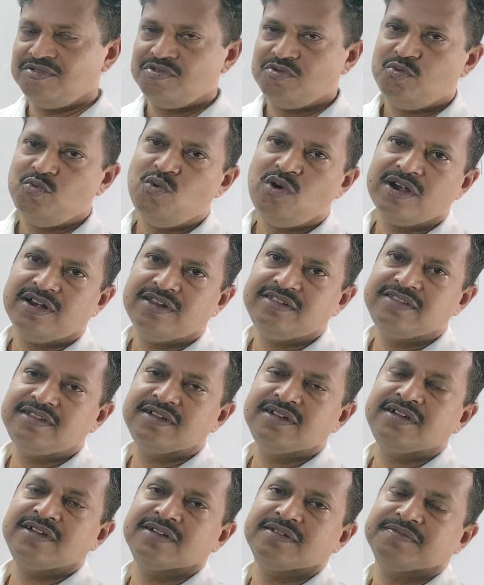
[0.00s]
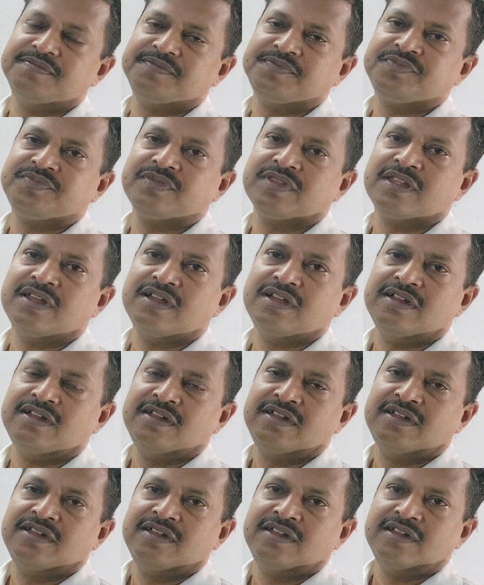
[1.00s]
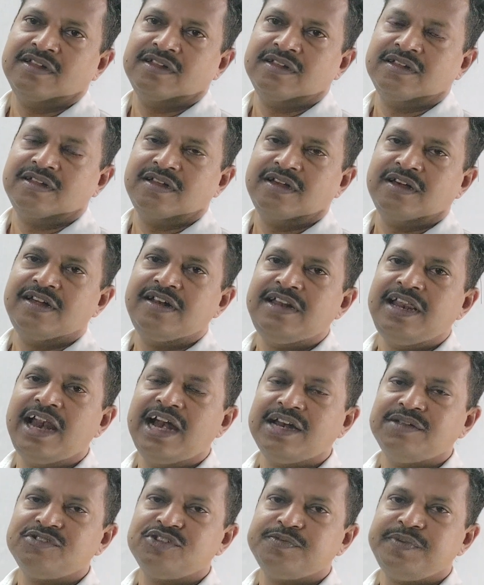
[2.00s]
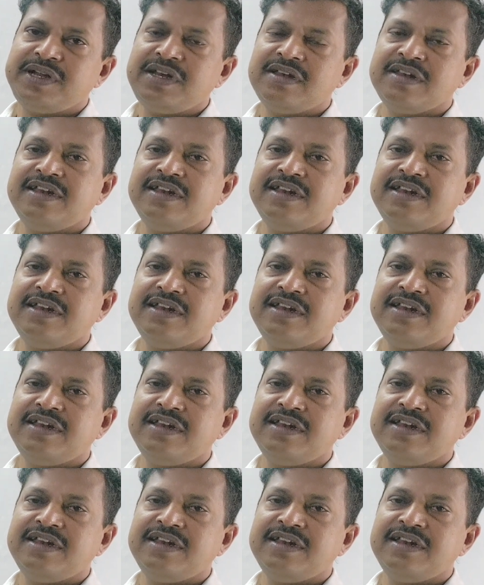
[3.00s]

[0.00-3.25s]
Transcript: what is the relative speed?